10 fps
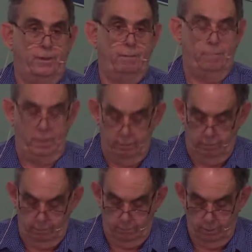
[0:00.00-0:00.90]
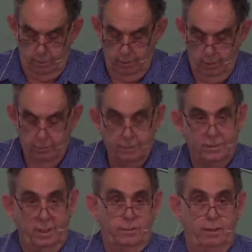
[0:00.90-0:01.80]
immune to
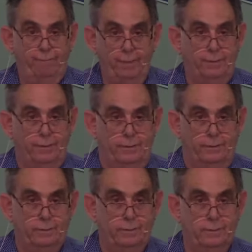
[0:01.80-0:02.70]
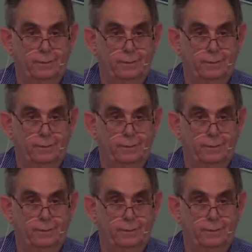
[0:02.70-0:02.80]
such influences.